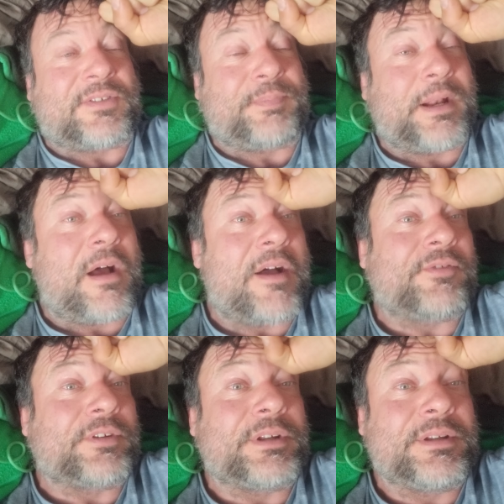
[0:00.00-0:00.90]
I've been
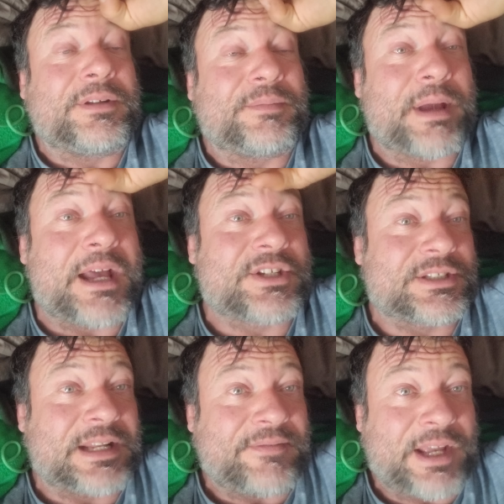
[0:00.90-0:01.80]
offered
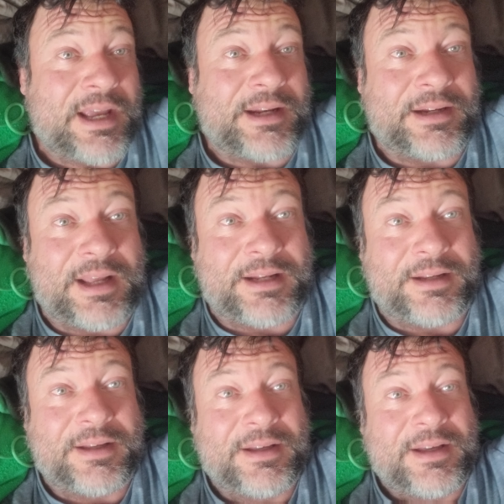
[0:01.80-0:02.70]
matches left-handed, and
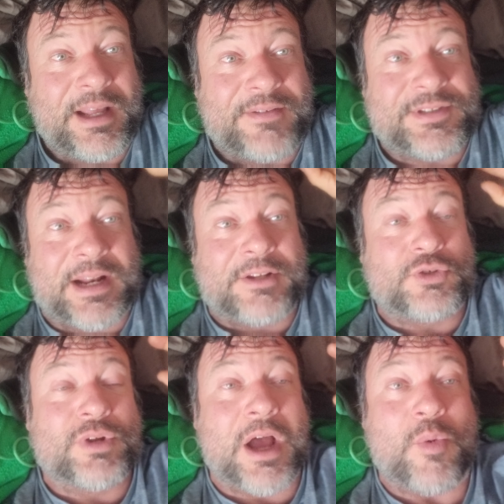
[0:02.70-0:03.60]
and I've said I
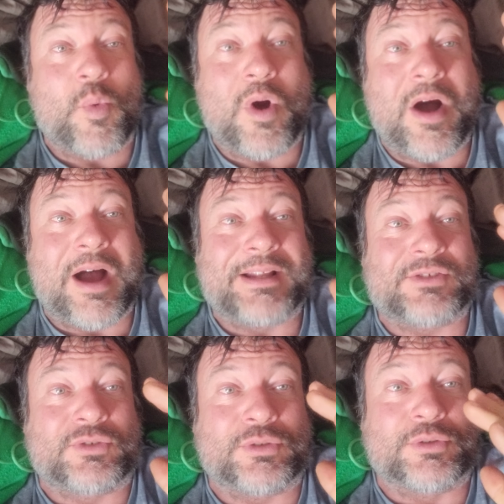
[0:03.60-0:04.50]
do not
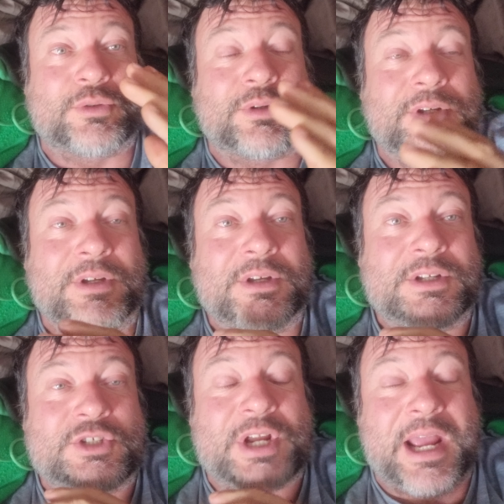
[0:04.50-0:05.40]
want to
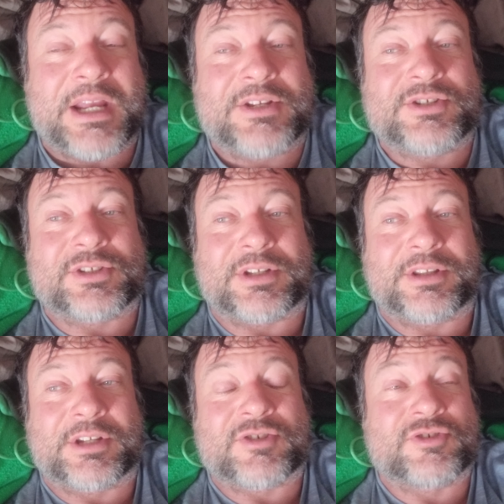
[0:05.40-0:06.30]
change
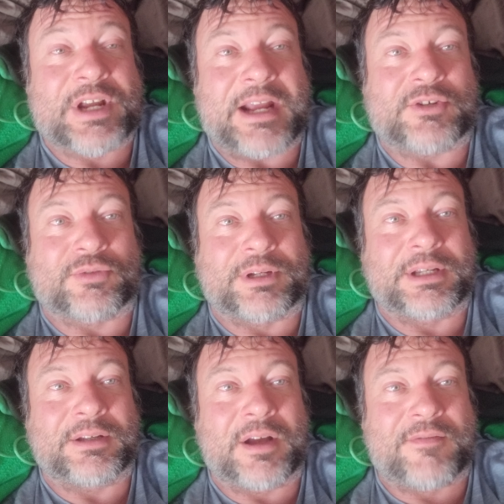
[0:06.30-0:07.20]
the
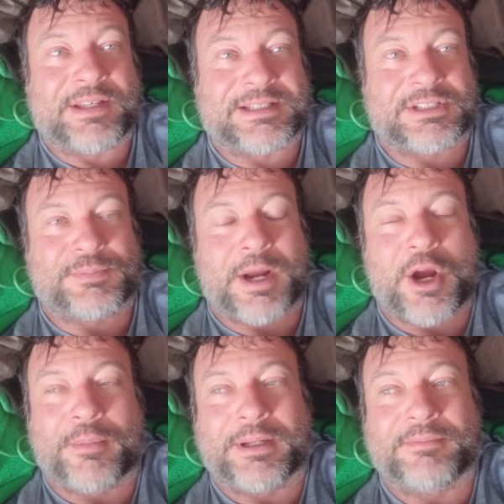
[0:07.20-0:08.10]
trajectory of this
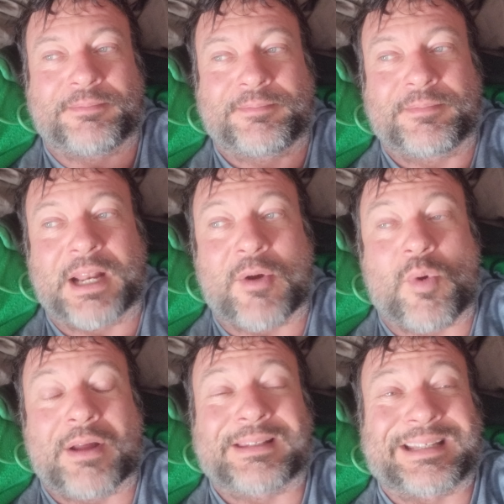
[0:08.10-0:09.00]
experiment. That I
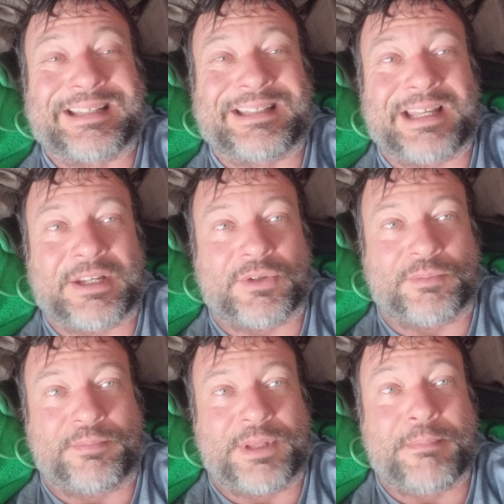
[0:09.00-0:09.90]
want to continue
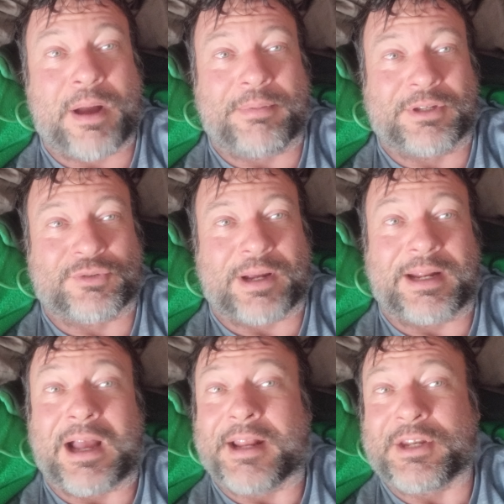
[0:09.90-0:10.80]
the pumpkin
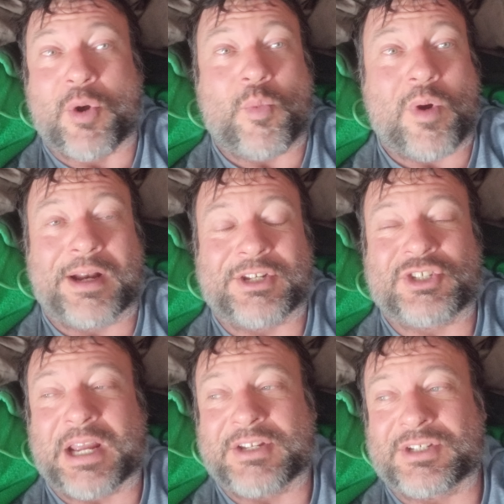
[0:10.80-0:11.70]
training. I don't want to
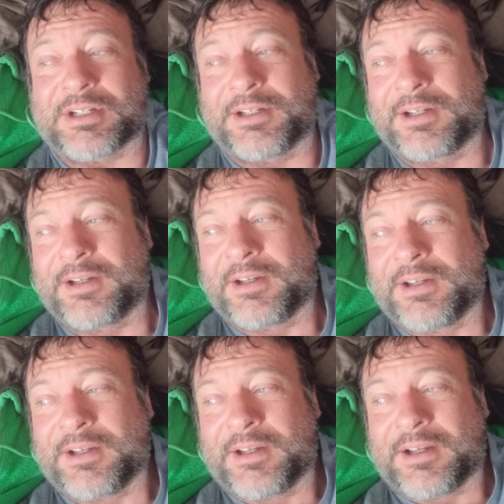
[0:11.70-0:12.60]
change it.
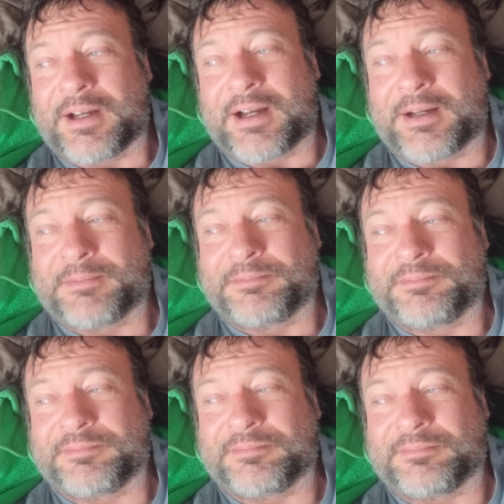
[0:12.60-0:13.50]

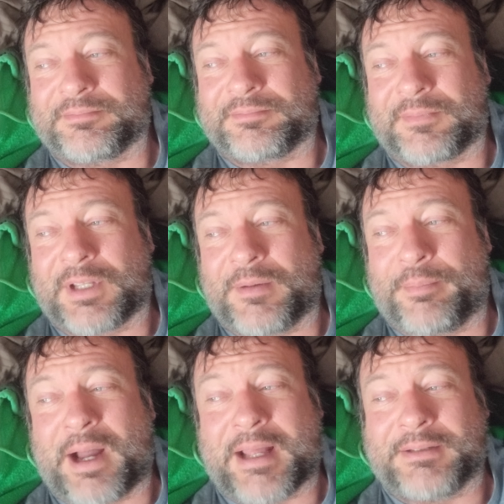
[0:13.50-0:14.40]
Um,
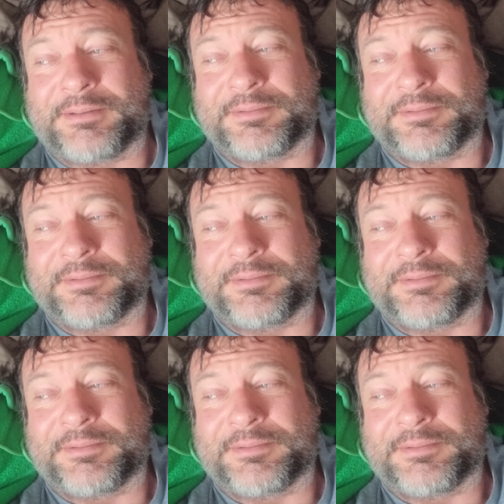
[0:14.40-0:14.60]
but